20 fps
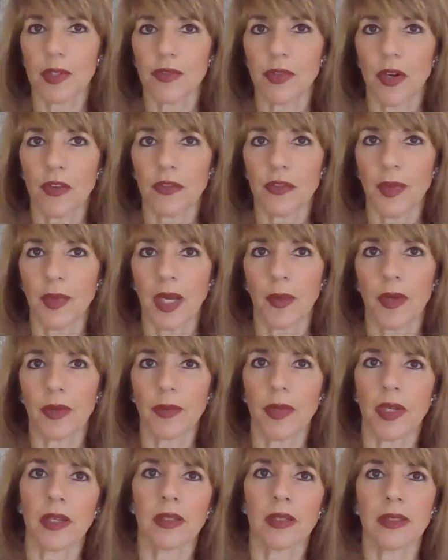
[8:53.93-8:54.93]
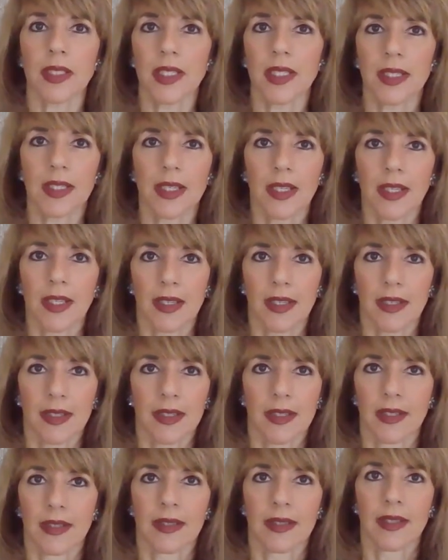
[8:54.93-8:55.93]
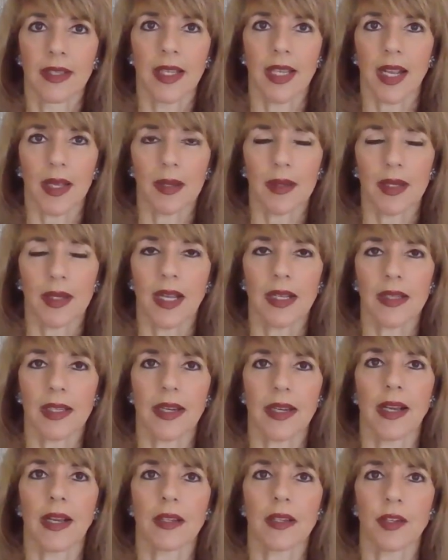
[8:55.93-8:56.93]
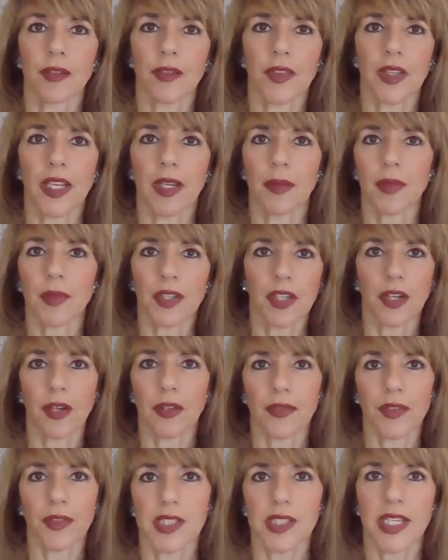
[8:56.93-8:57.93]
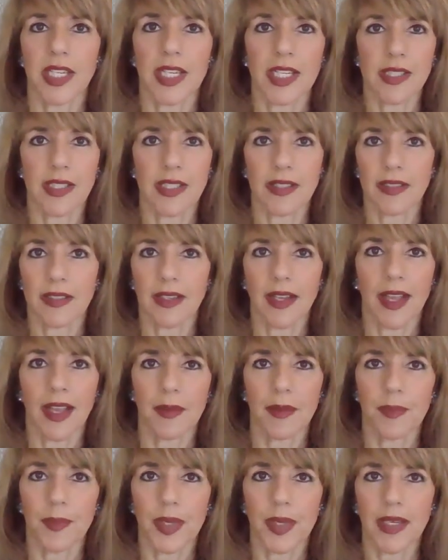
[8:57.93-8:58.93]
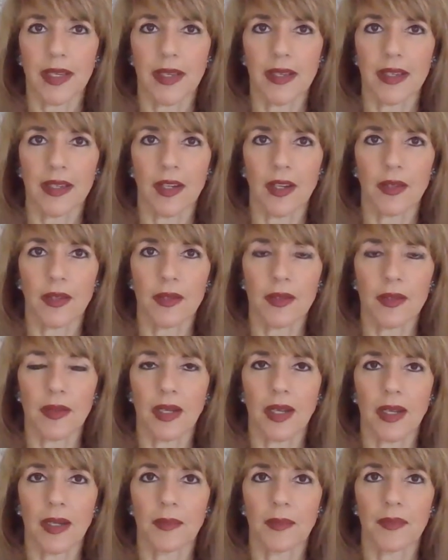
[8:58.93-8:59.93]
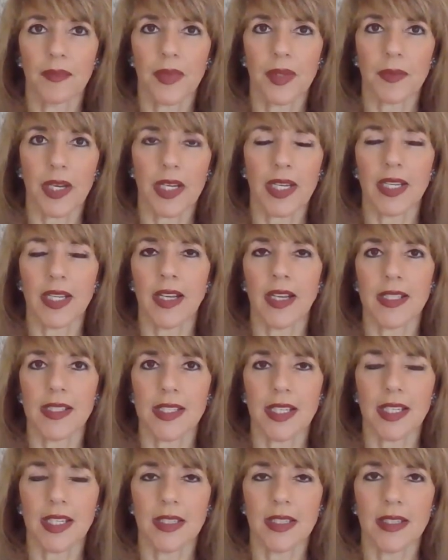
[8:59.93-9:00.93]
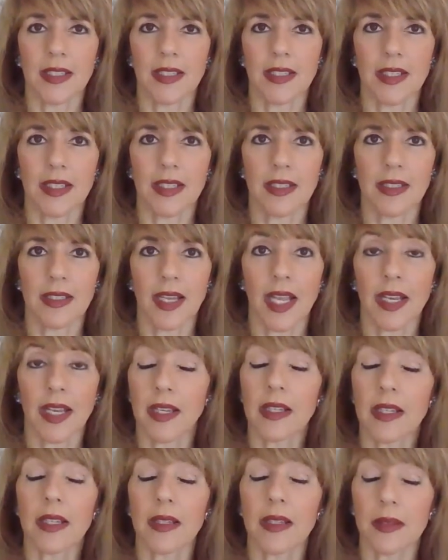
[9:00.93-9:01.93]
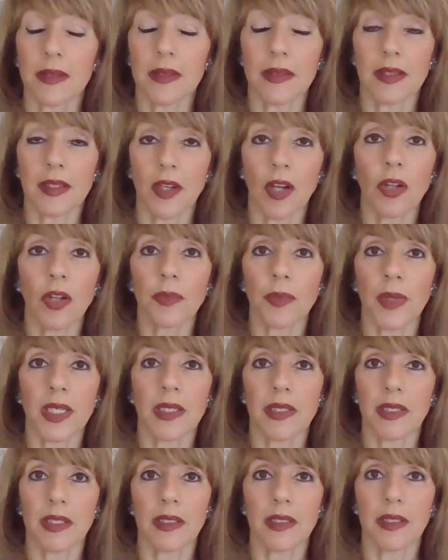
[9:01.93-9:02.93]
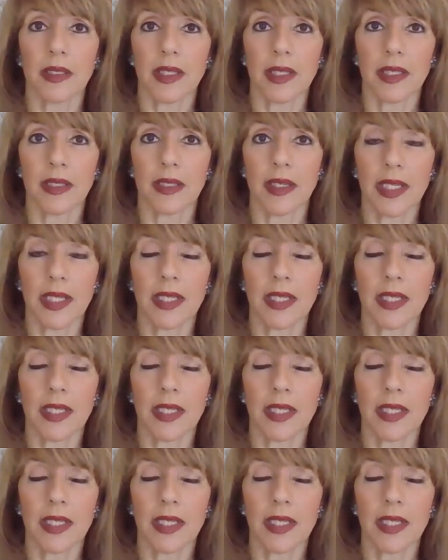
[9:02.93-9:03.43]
what drove me. I went, well, I can't get hung over here. I'm going to go overseas and be, you know, recognised in the gold medal in